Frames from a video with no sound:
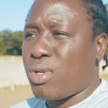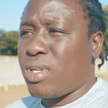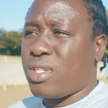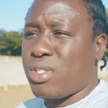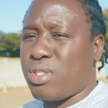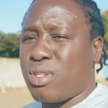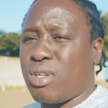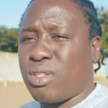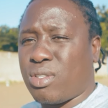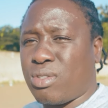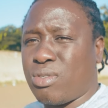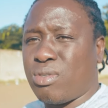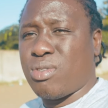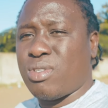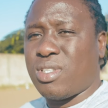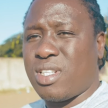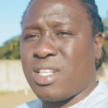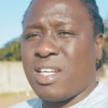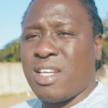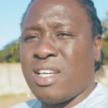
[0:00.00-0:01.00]
one is not
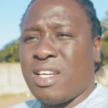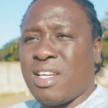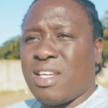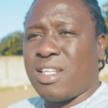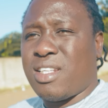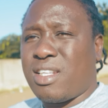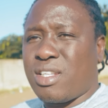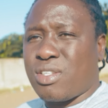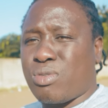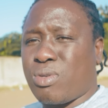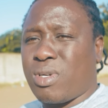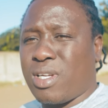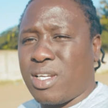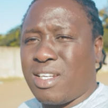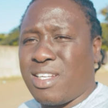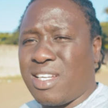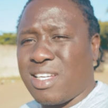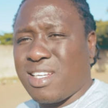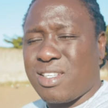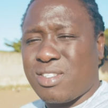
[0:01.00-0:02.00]
good, this
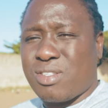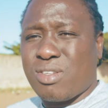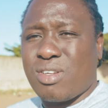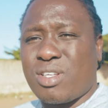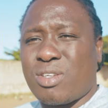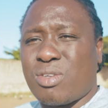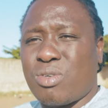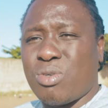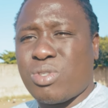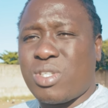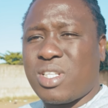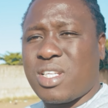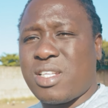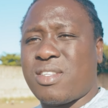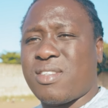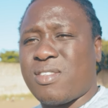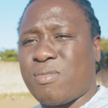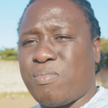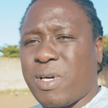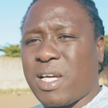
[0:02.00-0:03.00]
one is not good,
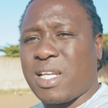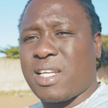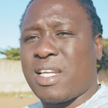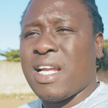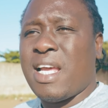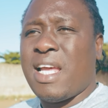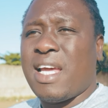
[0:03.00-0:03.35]
this is bad.